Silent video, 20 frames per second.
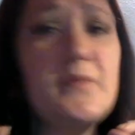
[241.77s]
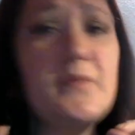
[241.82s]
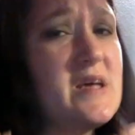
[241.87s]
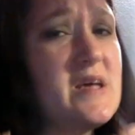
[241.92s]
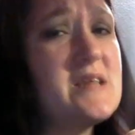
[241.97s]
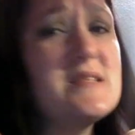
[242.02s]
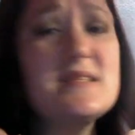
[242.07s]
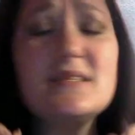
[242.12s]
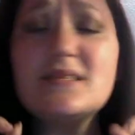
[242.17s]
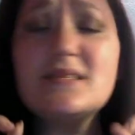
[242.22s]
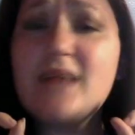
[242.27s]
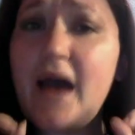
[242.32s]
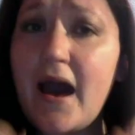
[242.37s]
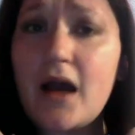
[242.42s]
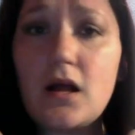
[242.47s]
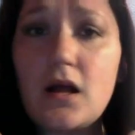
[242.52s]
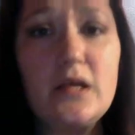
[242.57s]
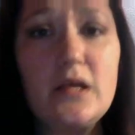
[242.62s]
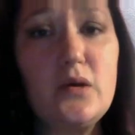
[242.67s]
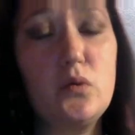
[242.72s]

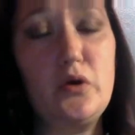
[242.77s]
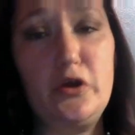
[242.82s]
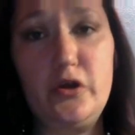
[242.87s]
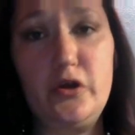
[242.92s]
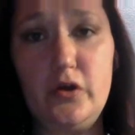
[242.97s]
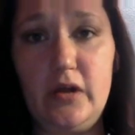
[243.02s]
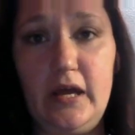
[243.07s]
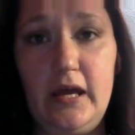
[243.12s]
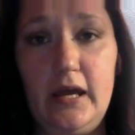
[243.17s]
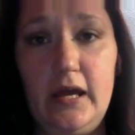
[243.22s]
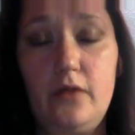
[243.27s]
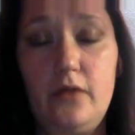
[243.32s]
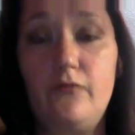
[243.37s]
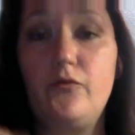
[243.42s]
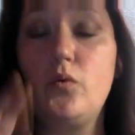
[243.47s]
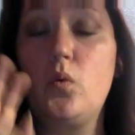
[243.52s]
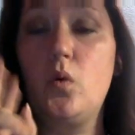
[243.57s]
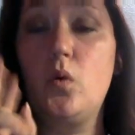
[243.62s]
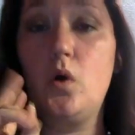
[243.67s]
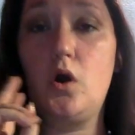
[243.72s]
exactly what you need
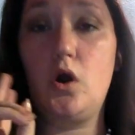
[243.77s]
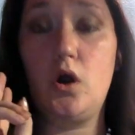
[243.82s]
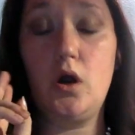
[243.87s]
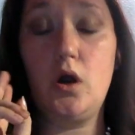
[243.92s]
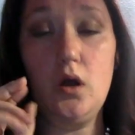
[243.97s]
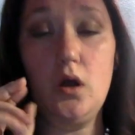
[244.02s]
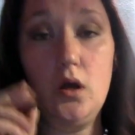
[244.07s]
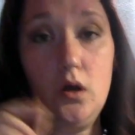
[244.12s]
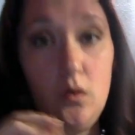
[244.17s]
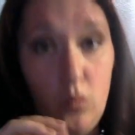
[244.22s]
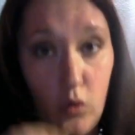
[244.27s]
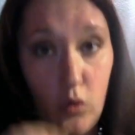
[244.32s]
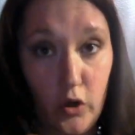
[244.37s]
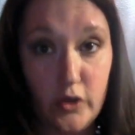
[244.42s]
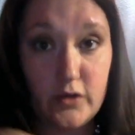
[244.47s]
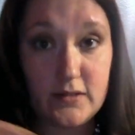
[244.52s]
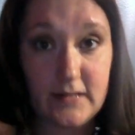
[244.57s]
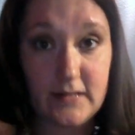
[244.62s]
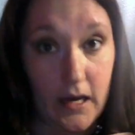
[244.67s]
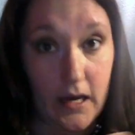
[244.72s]
for what
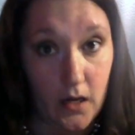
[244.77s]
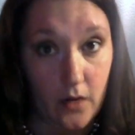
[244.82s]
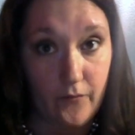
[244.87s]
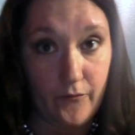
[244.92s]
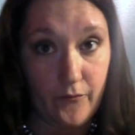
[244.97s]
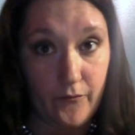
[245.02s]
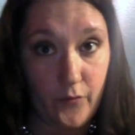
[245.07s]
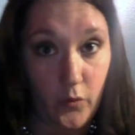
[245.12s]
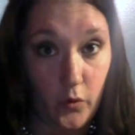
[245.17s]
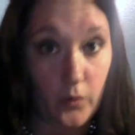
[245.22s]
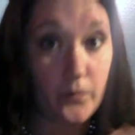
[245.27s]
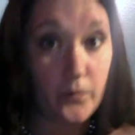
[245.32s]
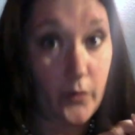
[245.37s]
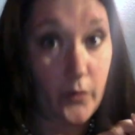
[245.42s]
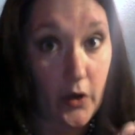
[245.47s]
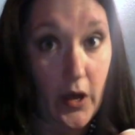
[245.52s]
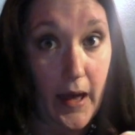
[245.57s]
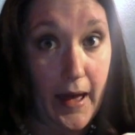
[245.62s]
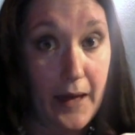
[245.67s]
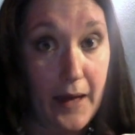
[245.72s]
you sign up for,
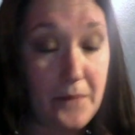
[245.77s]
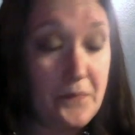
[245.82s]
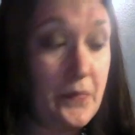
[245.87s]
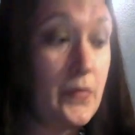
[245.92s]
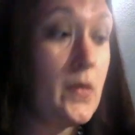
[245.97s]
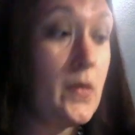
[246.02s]
okay?